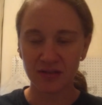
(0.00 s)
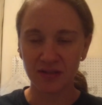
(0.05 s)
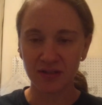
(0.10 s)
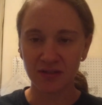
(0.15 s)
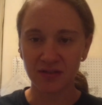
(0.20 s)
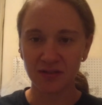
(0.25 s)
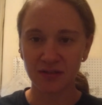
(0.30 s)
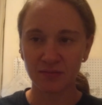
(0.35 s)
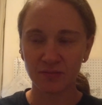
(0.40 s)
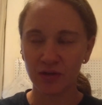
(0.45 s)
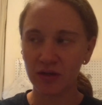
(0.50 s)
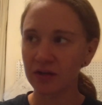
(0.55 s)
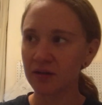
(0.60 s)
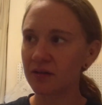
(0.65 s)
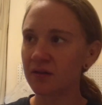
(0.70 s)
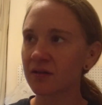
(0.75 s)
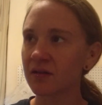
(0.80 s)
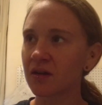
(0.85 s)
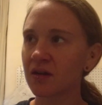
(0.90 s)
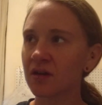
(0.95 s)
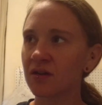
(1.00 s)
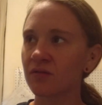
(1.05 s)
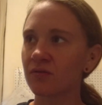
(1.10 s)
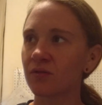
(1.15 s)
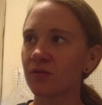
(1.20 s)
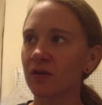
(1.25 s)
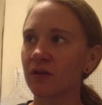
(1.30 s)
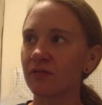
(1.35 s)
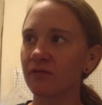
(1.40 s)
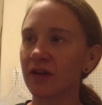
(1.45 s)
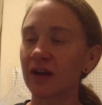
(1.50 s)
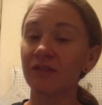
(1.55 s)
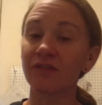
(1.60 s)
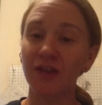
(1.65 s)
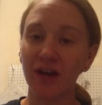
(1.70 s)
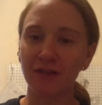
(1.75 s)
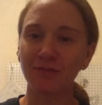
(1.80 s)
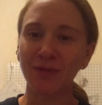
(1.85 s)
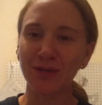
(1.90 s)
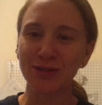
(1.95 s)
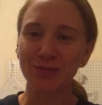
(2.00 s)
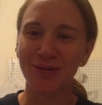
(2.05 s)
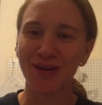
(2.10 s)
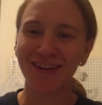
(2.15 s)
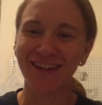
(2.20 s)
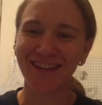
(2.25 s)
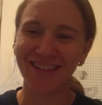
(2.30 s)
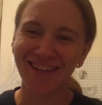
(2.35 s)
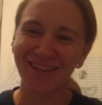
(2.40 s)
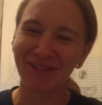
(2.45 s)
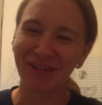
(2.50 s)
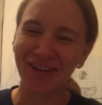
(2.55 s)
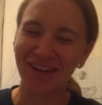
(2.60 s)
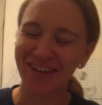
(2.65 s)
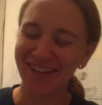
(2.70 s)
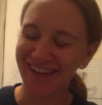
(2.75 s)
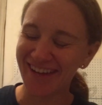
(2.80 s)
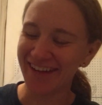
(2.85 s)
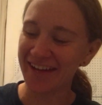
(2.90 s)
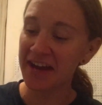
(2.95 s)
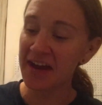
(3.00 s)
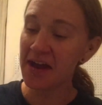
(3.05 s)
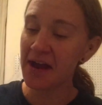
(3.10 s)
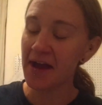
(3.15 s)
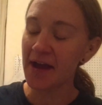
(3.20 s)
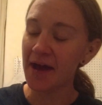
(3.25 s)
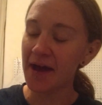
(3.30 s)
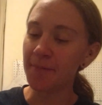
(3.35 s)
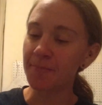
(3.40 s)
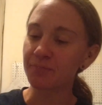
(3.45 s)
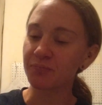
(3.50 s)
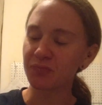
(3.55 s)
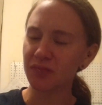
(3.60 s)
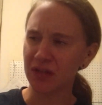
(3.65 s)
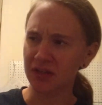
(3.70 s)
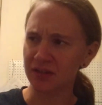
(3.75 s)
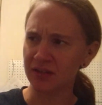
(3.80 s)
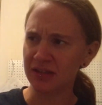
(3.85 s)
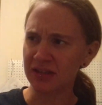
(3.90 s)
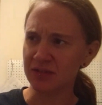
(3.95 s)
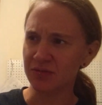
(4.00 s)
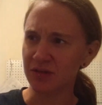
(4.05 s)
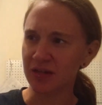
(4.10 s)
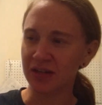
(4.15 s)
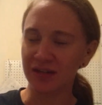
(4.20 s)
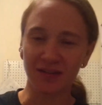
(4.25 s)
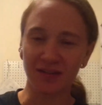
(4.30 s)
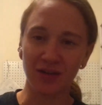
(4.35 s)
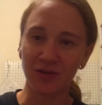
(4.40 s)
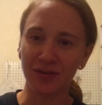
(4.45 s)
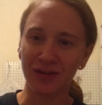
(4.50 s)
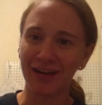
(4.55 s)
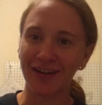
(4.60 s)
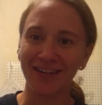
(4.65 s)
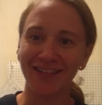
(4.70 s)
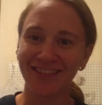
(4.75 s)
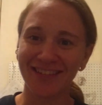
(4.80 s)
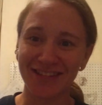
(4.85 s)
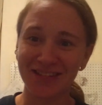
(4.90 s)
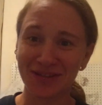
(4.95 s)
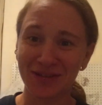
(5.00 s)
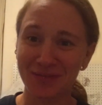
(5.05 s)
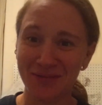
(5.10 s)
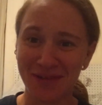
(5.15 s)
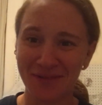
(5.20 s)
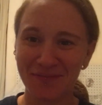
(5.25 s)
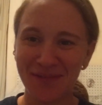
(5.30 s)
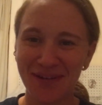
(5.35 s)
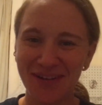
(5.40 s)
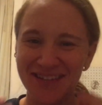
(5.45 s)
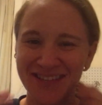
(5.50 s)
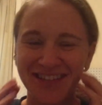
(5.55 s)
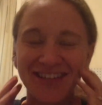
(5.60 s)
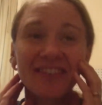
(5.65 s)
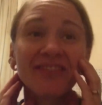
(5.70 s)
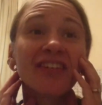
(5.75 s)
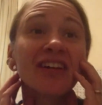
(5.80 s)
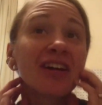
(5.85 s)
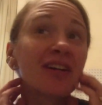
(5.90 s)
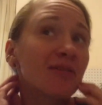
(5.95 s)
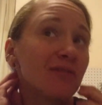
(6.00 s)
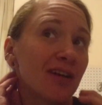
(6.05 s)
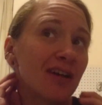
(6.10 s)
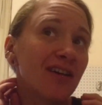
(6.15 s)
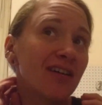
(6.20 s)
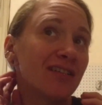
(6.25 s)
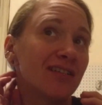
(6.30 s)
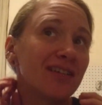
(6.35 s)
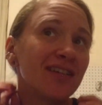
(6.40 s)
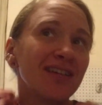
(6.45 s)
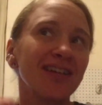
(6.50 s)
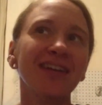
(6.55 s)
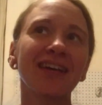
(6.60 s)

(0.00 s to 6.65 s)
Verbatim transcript: six, three, four, and five, five months pregnant. There we go. Yeah. Um, I think that's right. Oh God, that's going to be embarrassing if I got it wrong.